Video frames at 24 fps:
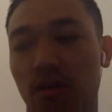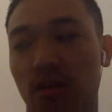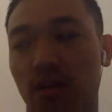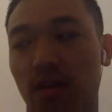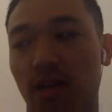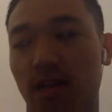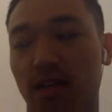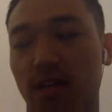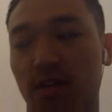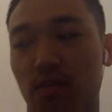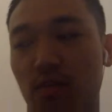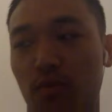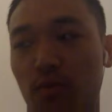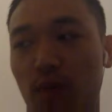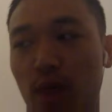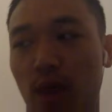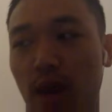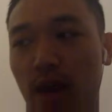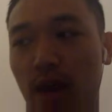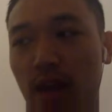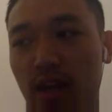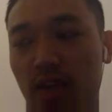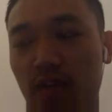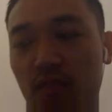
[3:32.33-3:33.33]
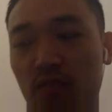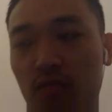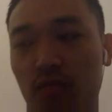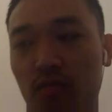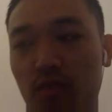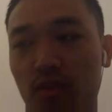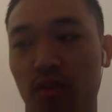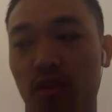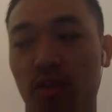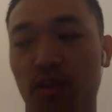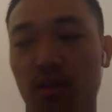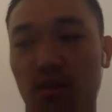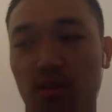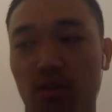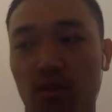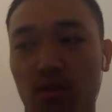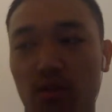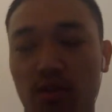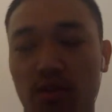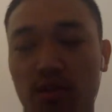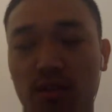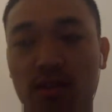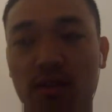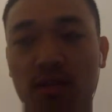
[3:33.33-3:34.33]
that's why you
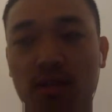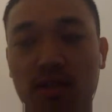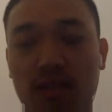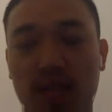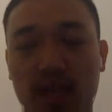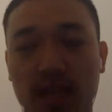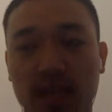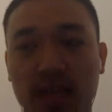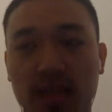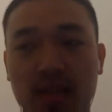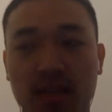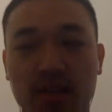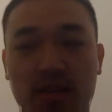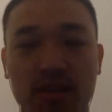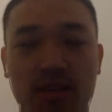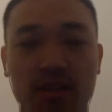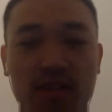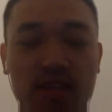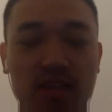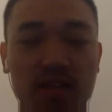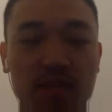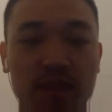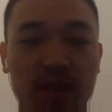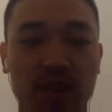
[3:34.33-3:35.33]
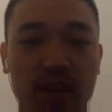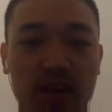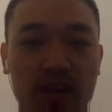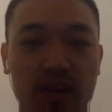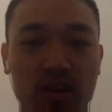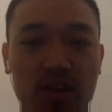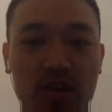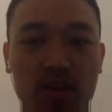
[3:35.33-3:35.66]
those second, third sets matter.